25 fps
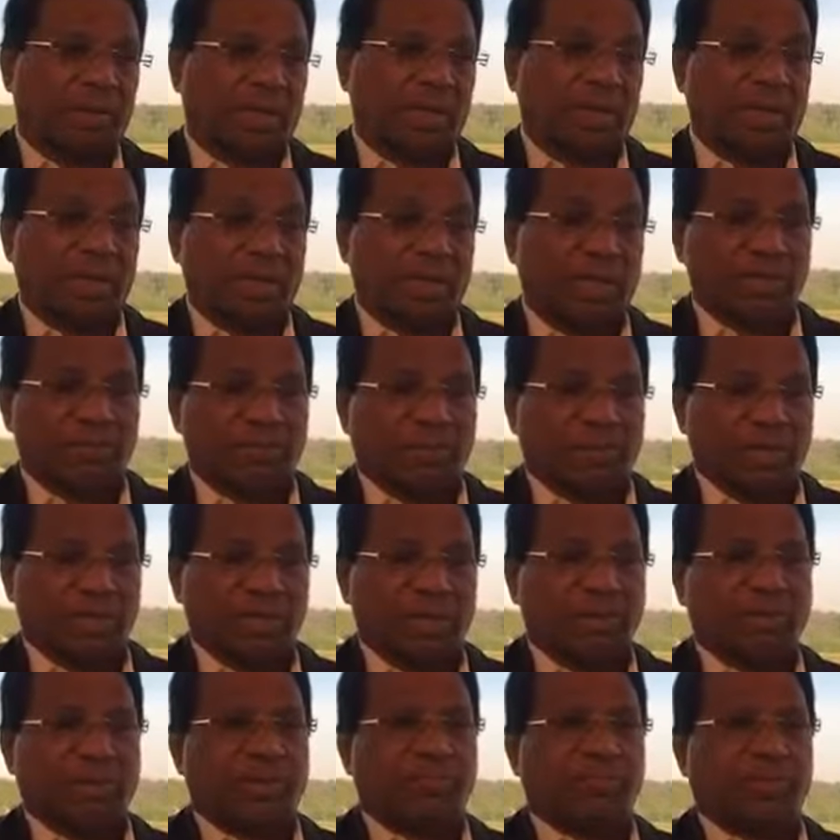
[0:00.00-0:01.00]
It is
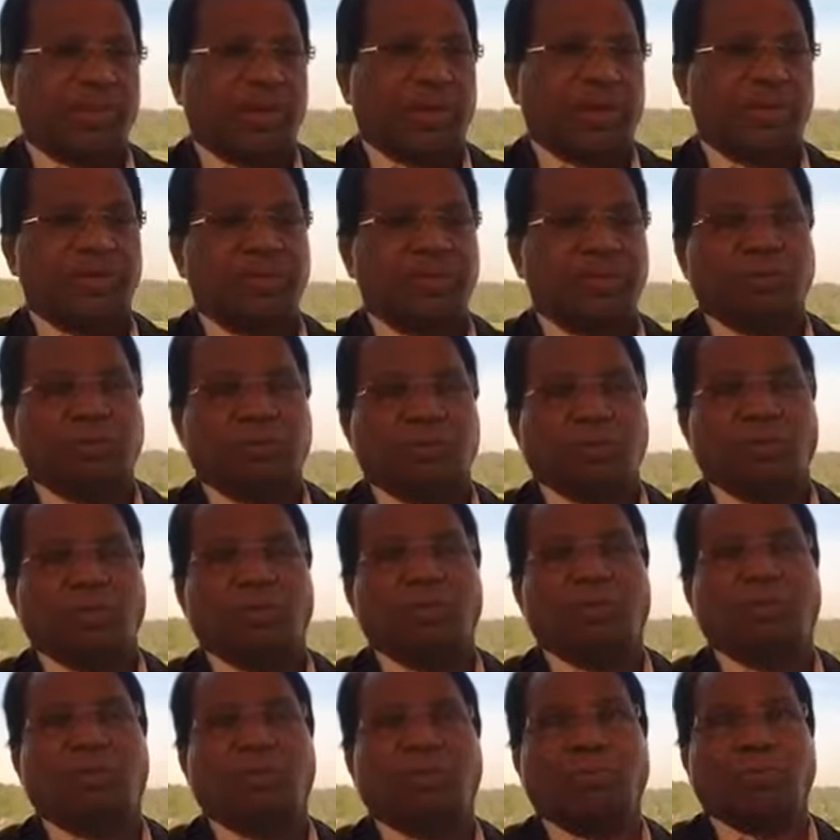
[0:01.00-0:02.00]
possible for us to grow,
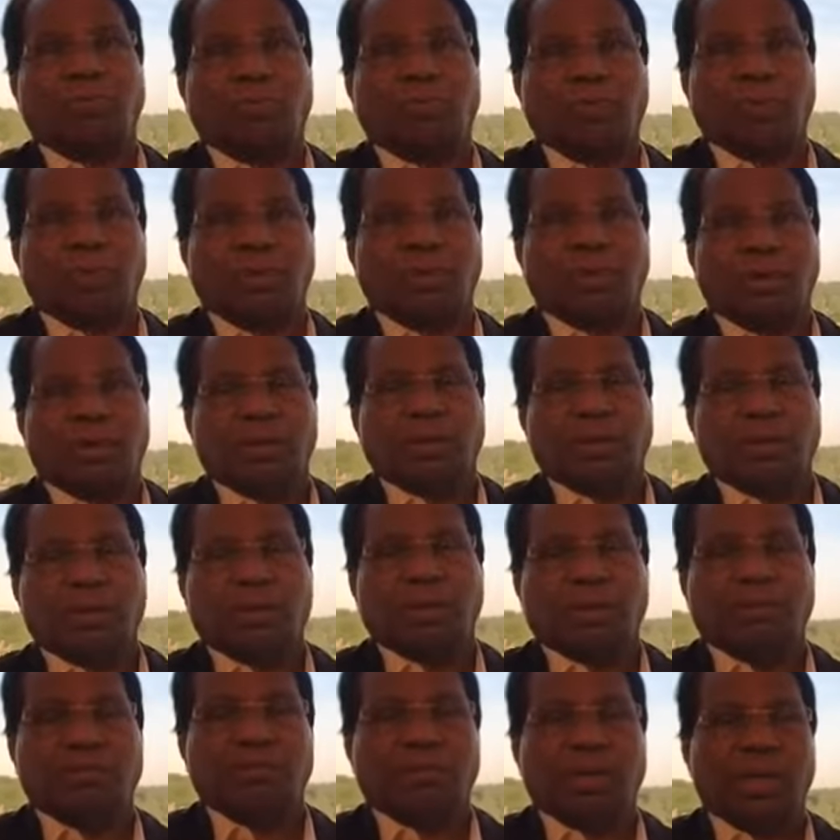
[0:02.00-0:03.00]

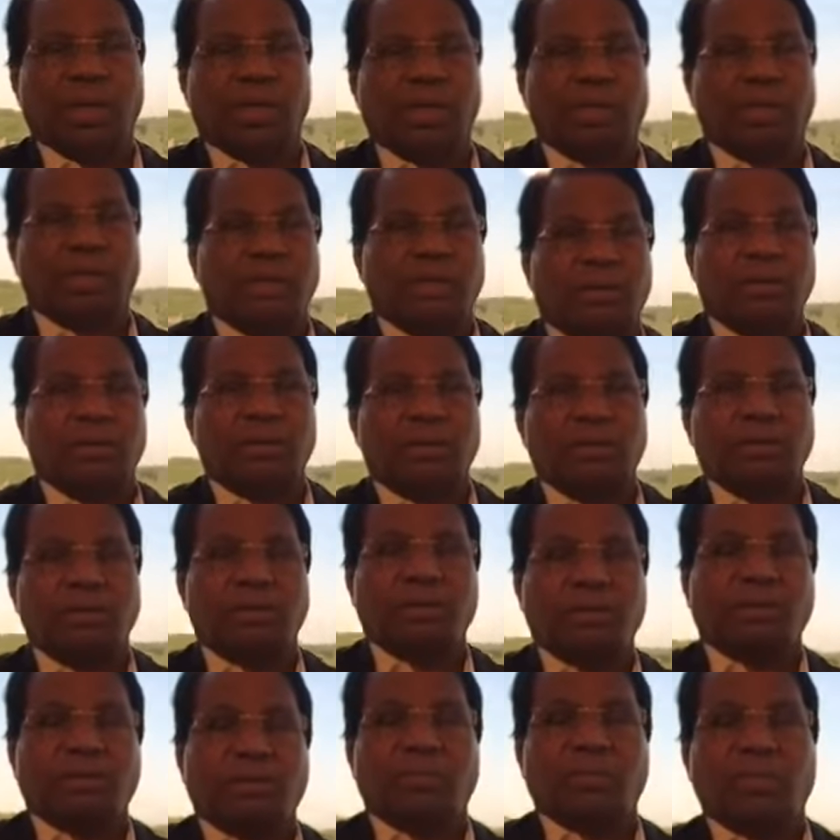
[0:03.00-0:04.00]
but
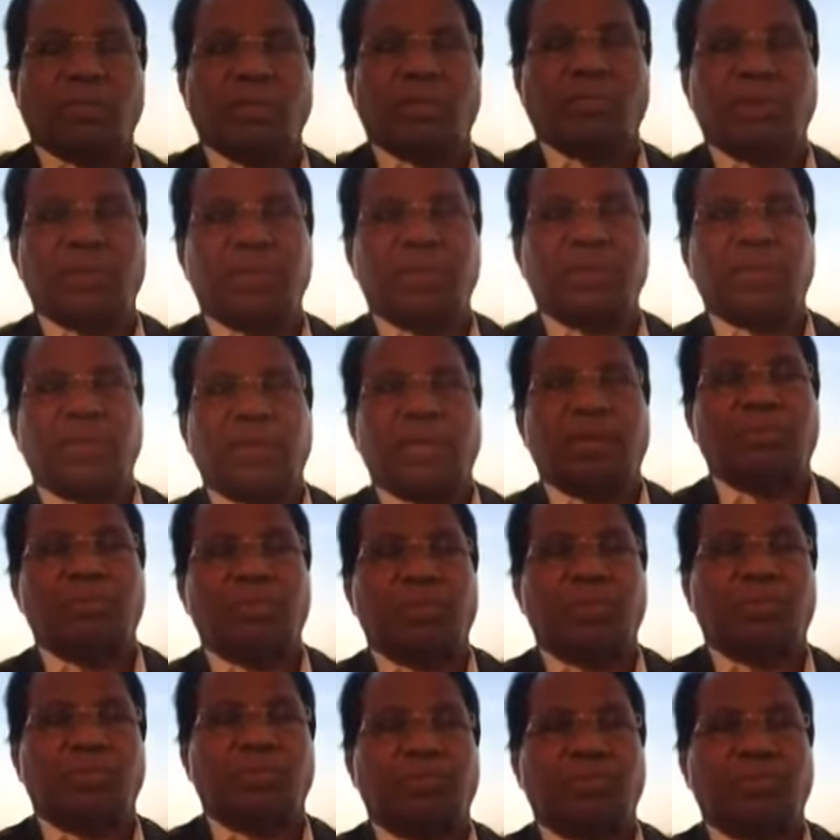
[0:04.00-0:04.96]
we must be able to